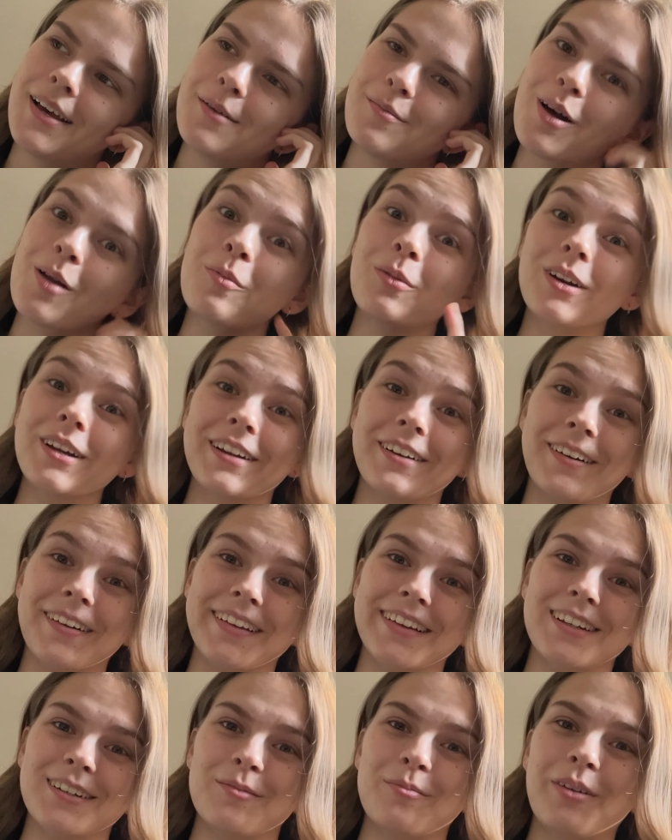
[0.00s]
I'm working on
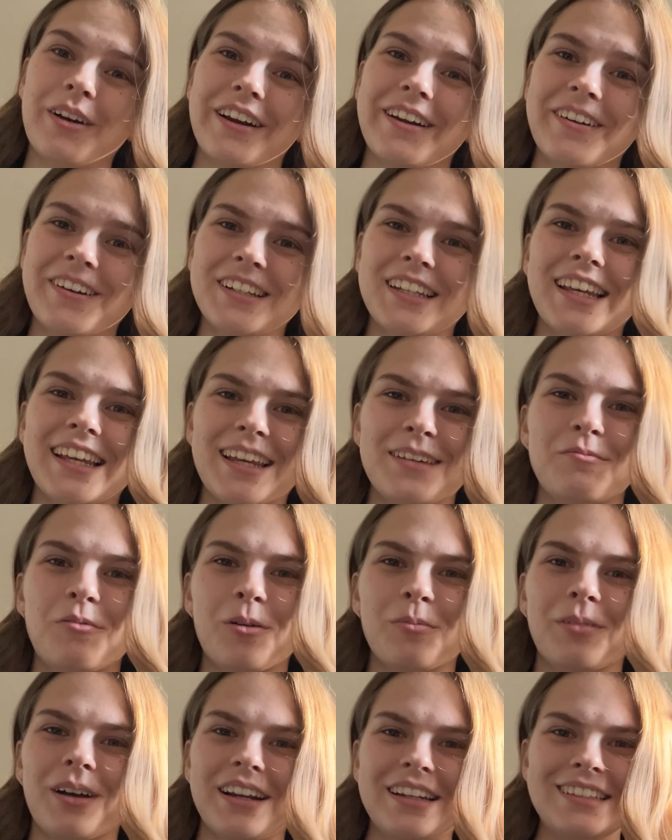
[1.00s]
it. I'm working on taking more
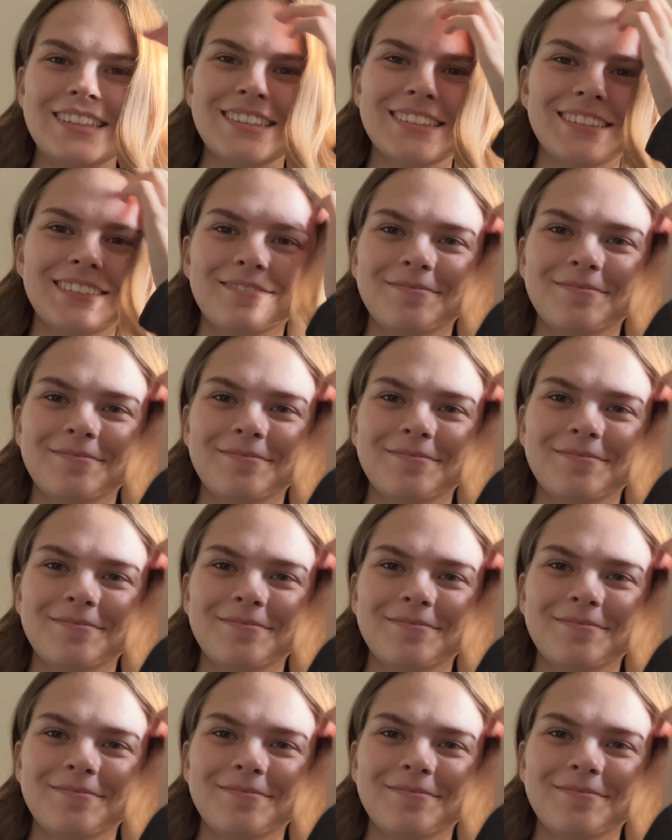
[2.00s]
breaks.